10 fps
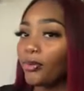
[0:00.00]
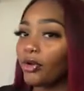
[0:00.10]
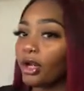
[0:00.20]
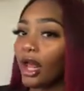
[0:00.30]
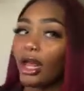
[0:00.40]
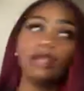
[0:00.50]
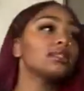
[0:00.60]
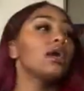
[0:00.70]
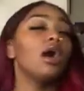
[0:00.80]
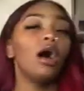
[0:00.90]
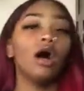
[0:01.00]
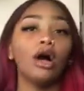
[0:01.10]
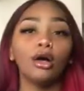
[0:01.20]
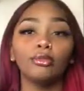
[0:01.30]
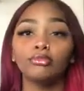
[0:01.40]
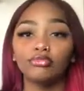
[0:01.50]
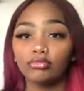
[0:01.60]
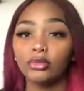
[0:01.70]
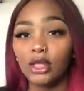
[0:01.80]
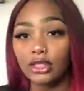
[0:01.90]
are nice.
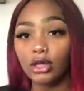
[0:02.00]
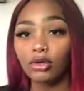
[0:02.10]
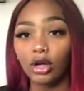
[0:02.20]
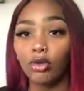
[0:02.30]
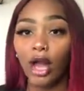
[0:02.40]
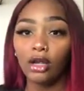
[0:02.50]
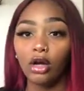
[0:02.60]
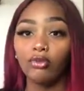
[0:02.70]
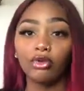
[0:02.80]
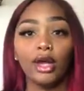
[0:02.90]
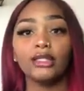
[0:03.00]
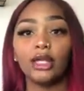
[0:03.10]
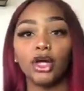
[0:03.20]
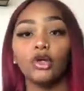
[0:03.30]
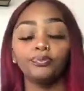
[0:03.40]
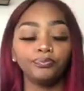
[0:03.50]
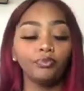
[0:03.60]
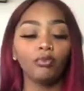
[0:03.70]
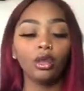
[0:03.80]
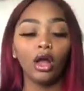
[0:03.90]
And so no, I don't regret staying
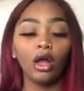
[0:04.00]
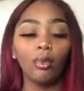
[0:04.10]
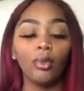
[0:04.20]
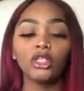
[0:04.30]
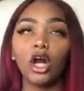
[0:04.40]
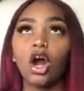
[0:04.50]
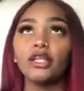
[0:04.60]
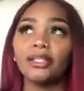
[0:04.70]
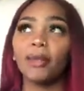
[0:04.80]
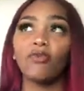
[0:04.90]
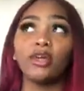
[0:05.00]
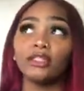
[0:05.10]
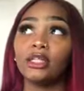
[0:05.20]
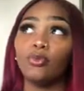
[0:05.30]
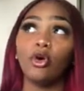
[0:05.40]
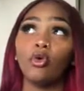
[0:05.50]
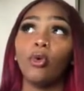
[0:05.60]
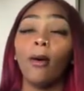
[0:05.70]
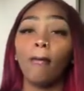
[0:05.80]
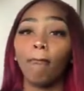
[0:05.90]
home. Was it hard seeing my friends leave? Well,
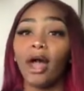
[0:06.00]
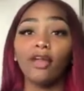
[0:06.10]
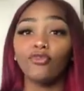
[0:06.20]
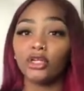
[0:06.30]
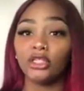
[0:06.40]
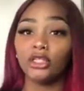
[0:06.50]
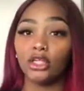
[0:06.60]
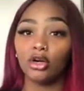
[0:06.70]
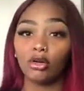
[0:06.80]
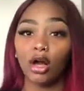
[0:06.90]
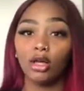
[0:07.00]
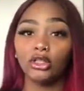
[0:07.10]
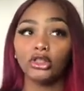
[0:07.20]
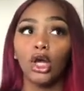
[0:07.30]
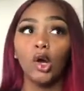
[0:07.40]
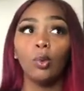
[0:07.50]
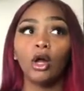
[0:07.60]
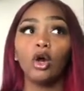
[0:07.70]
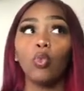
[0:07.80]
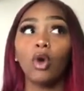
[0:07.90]
my friends didn't go to college.
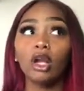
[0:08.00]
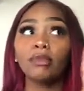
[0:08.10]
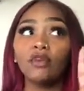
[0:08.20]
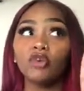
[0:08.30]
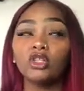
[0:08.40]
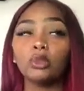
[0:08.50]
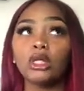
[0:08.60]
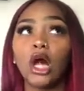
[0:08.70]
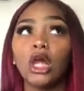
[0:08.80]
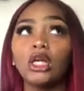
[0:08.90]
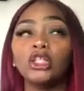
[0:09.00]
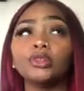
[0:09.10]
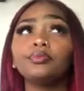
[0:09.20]
Well, one of my friends went to college,